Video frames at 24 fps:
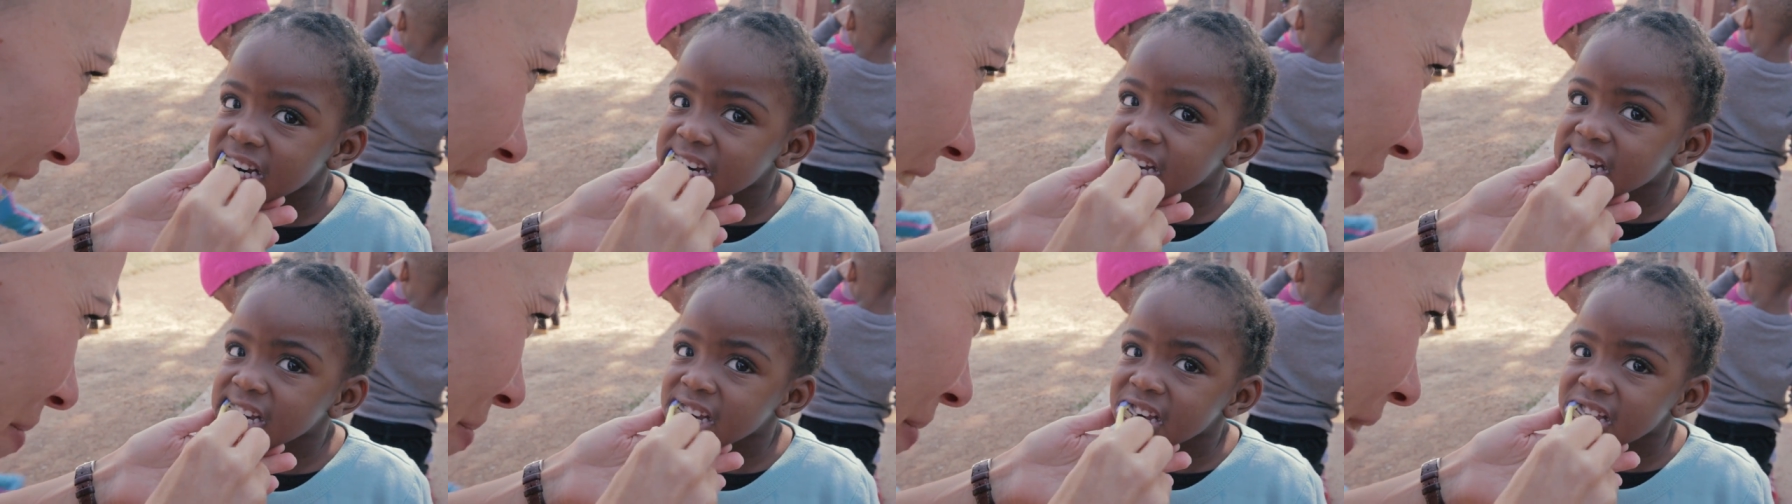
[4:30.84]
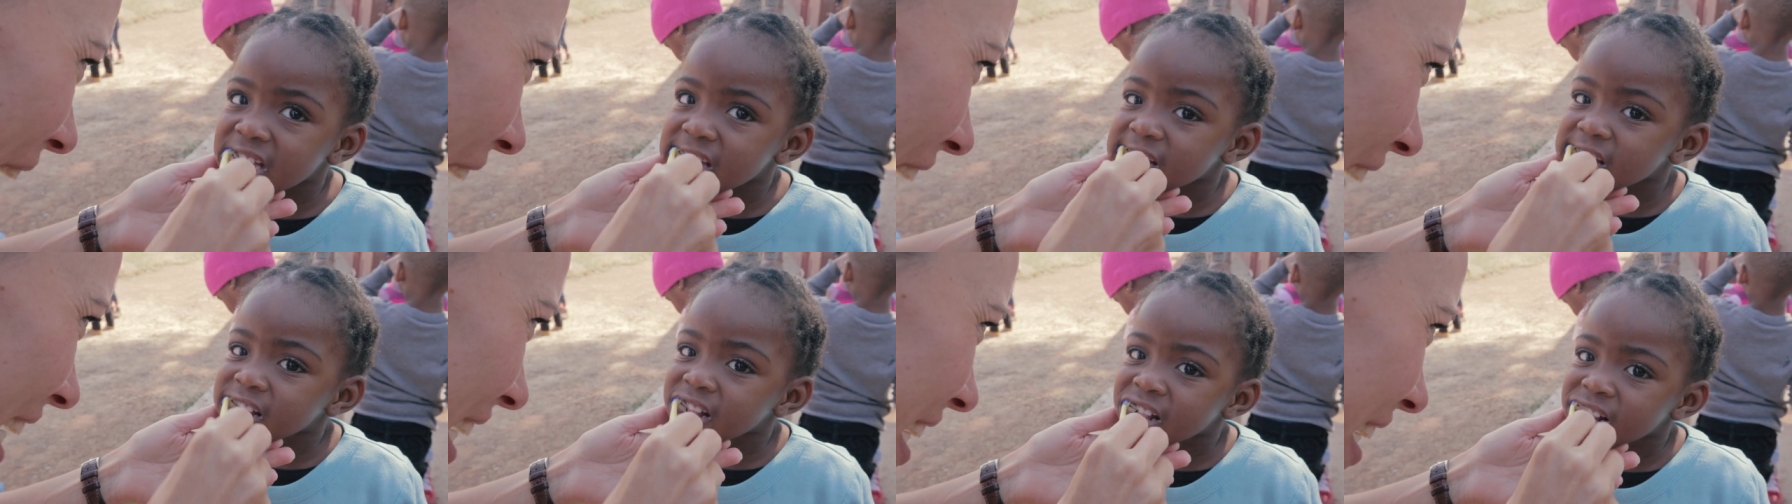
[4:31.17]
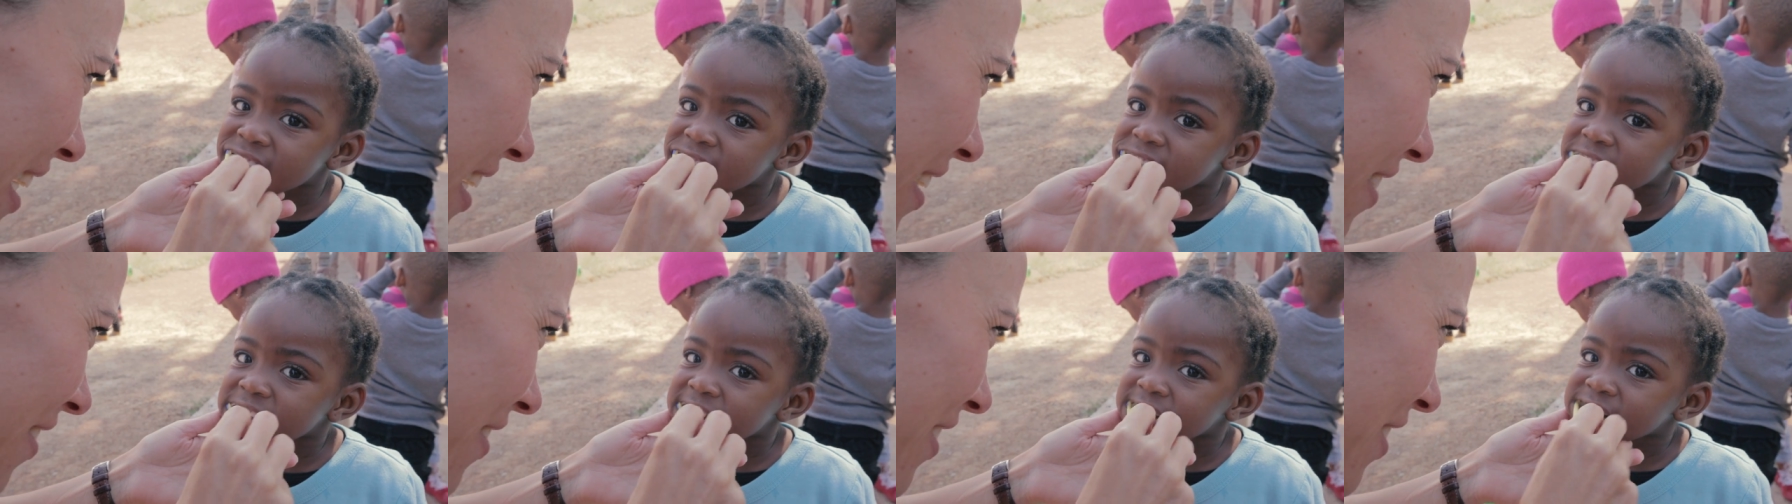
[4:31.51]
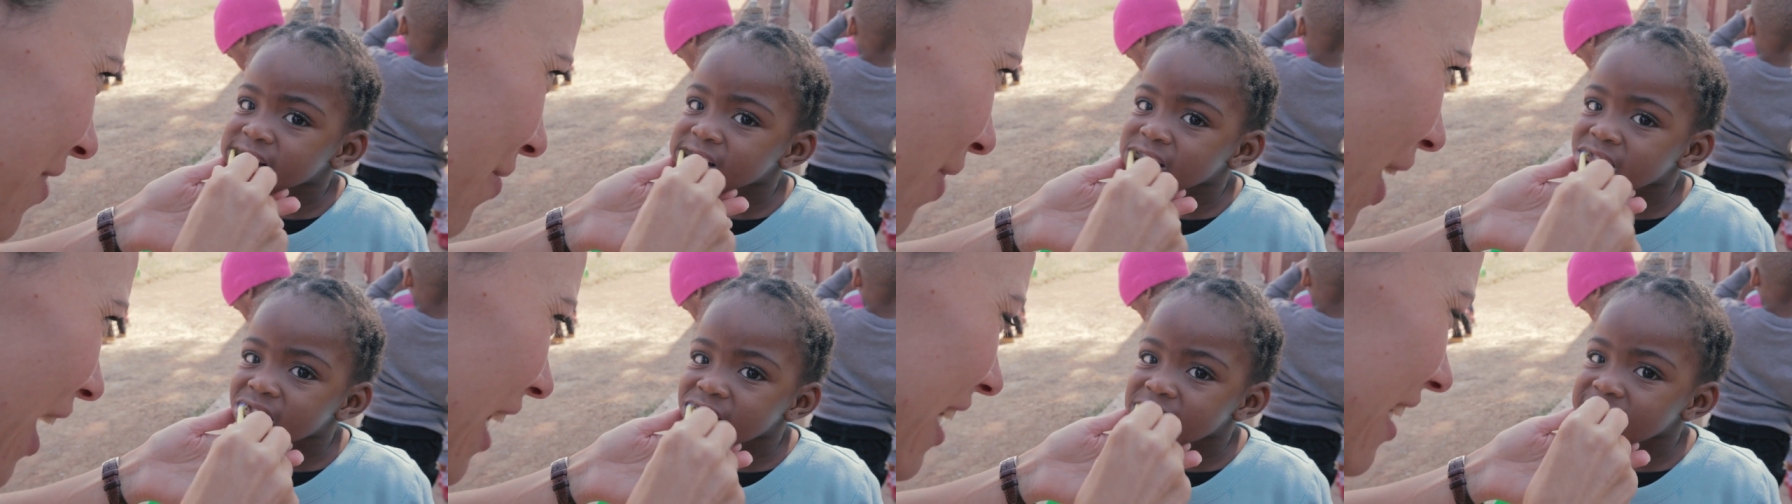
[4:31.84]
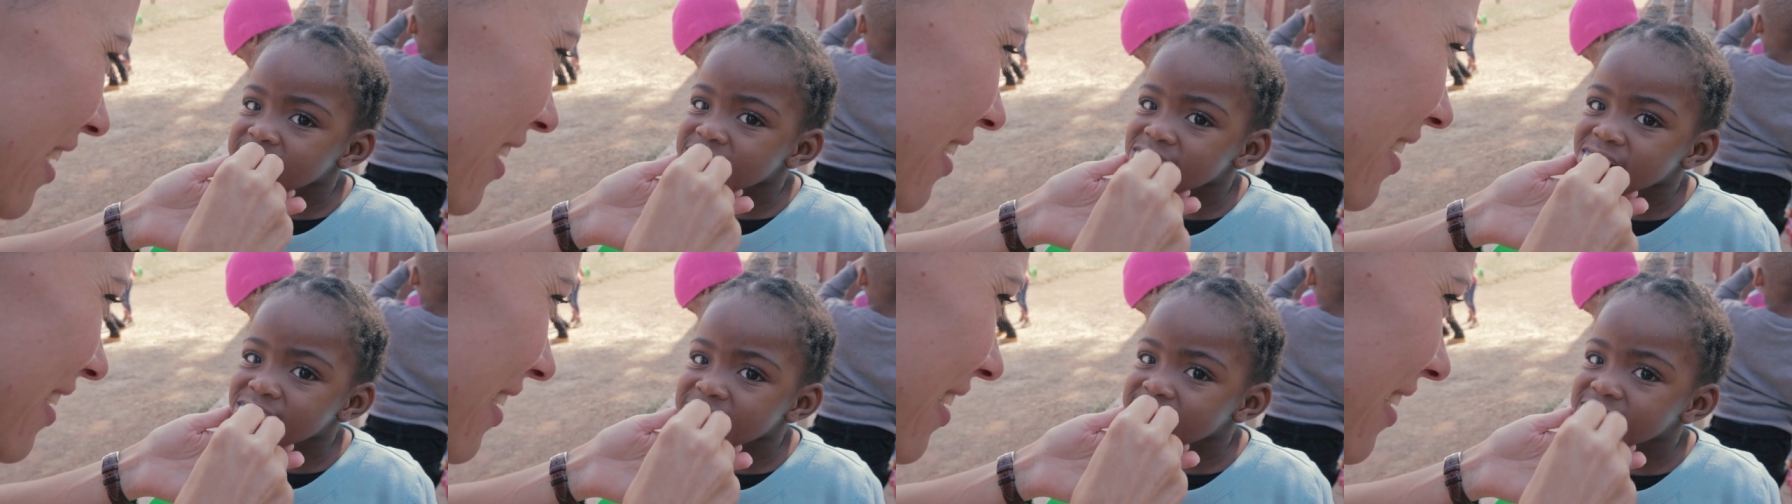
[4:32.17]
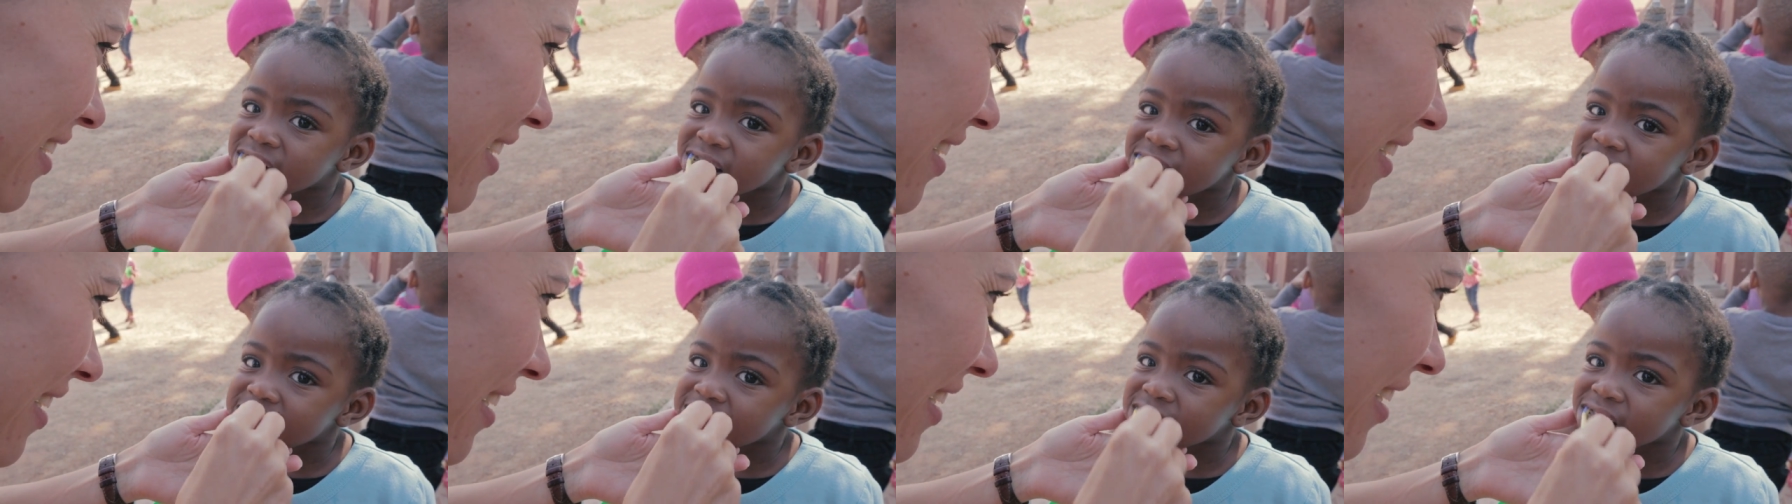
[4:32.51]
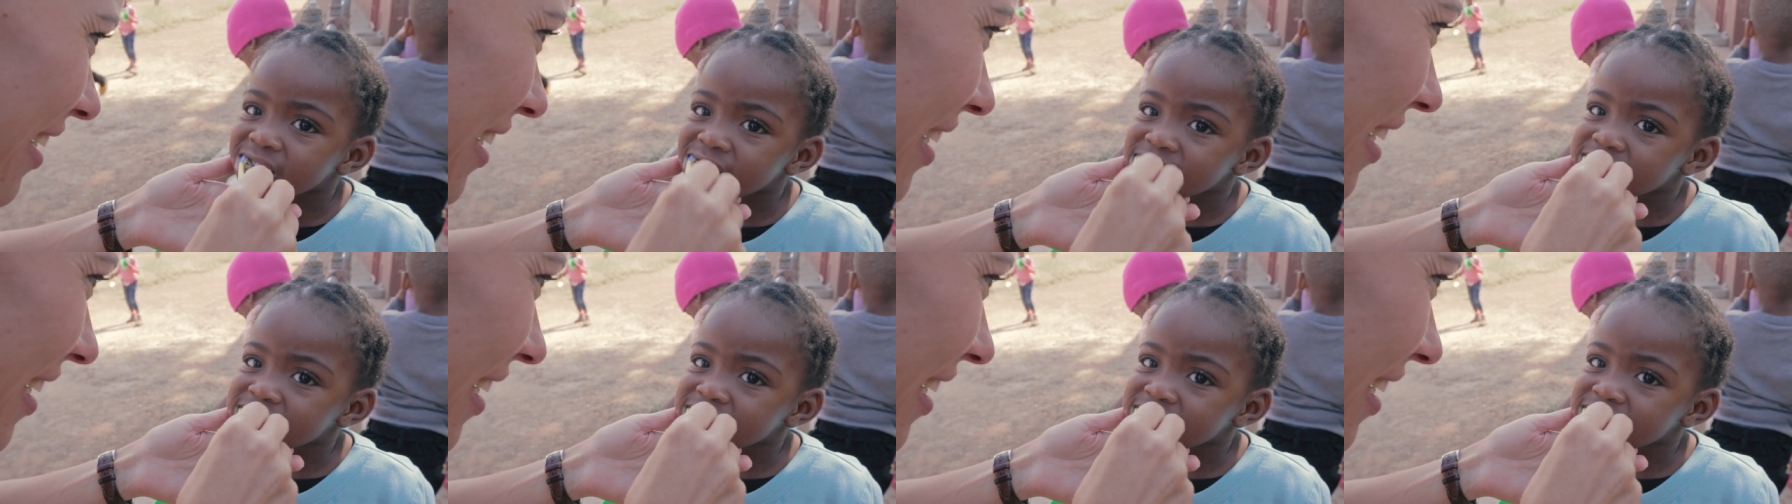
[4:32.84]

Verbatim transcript: yeah, home actually for, for